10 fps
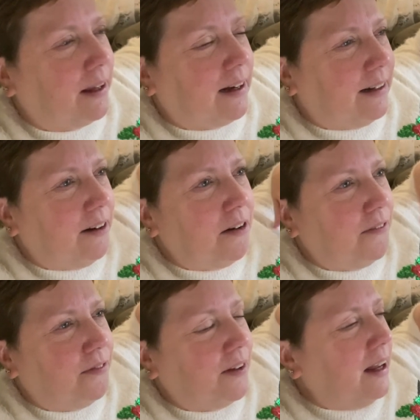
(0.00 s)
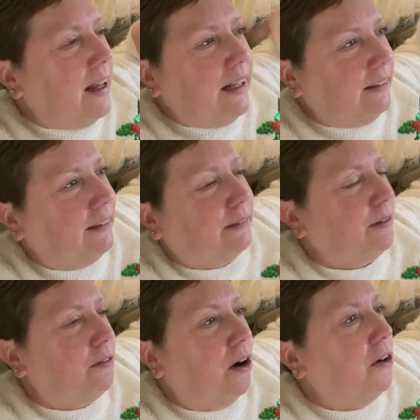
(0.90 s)
And I don't know if he did
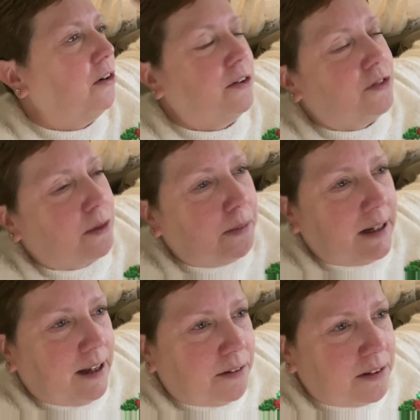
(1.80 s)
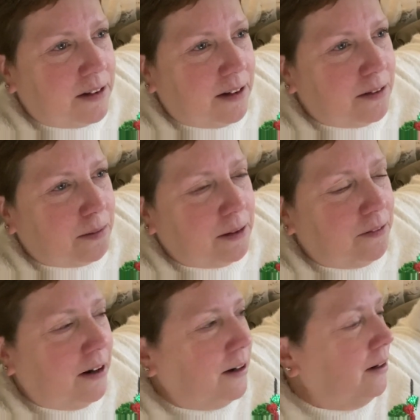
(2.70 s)
something wrong or if somebody else had done something
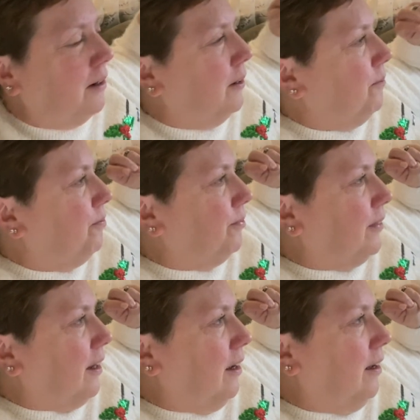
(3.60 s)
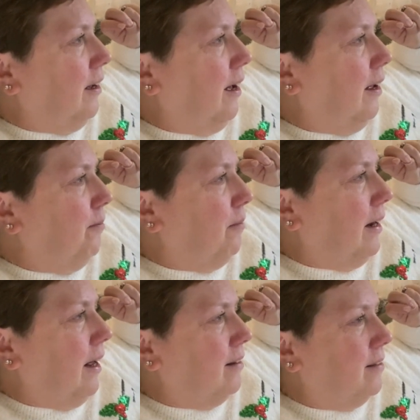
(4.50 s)
wrong. And my
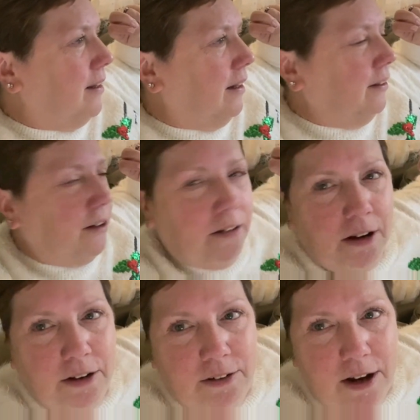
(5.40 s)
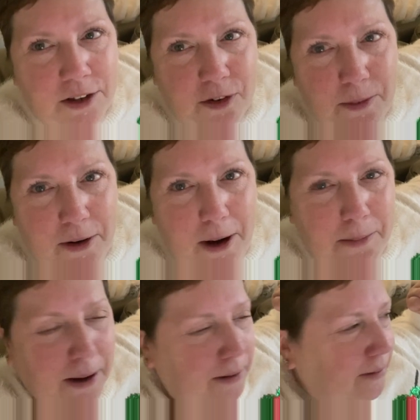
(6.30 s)
nan said, you don't know your ass from your
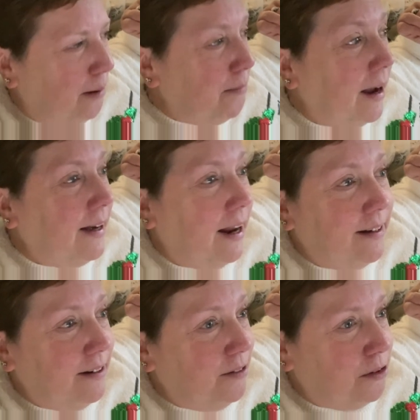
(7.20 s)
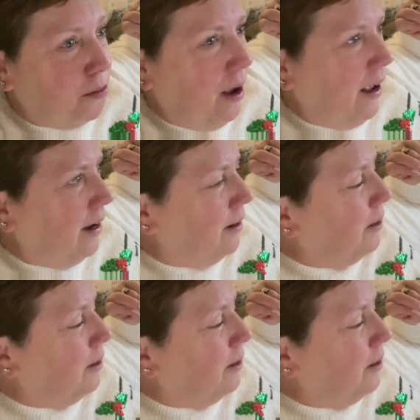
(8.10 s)
elbow. And my nan didn't swear.